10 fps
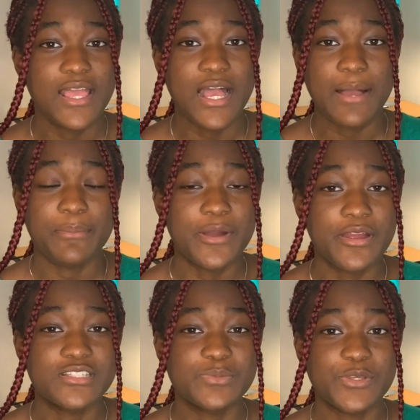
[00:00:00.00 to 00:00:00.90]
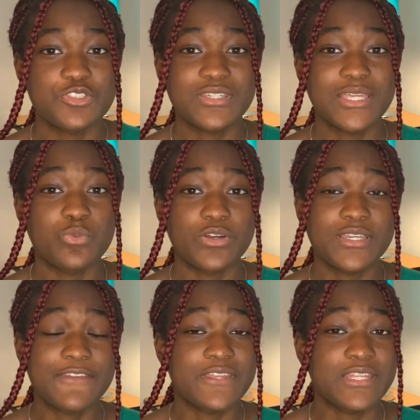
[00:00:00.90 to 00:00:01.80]
and bars, but you can
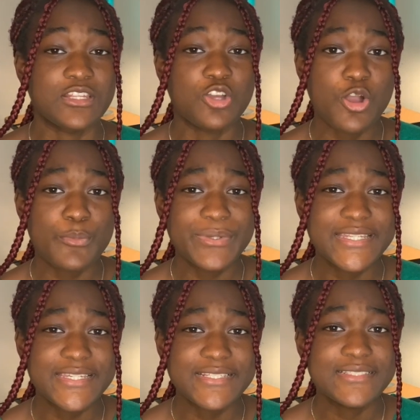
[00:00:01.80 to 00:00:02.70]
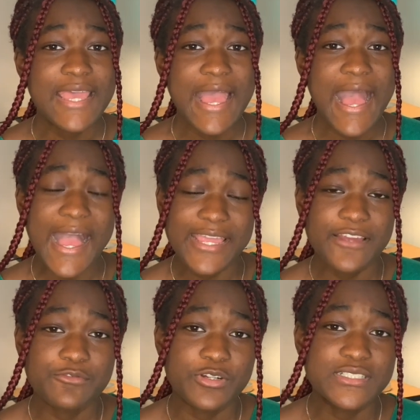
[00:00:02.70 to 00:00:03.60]
work even in companies. I
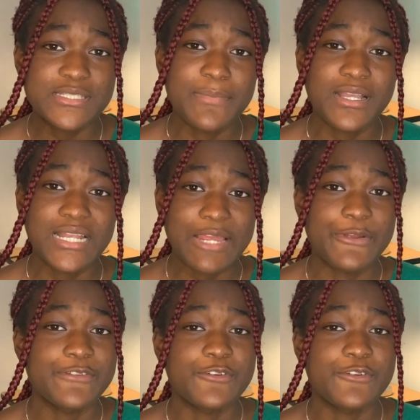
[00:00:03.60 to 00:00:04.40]
have worked in McLaren, for